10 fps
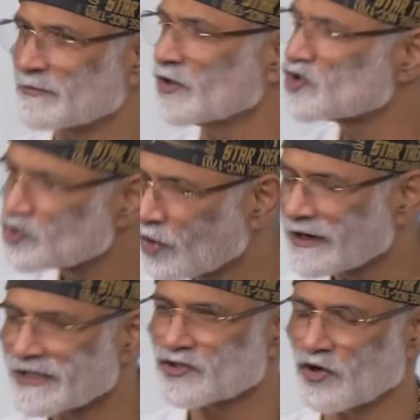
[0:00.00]
I'm not
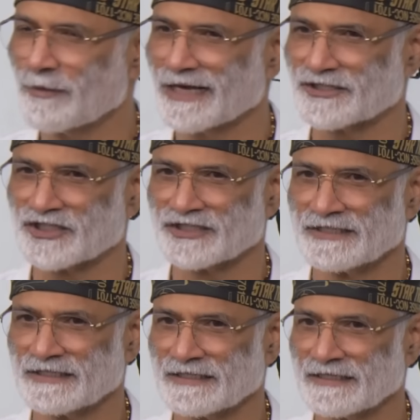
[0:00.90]
snoring so much.
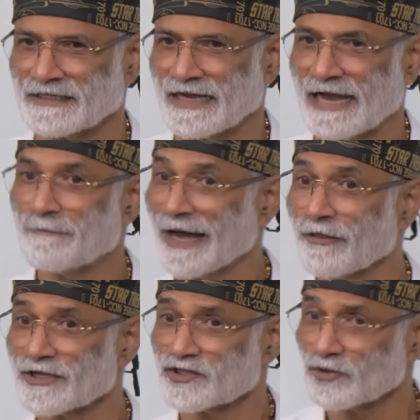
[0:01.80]
And
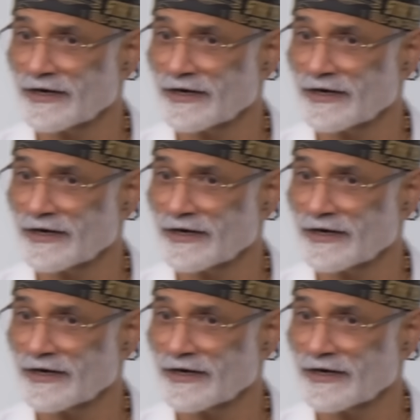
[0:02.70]
by the way,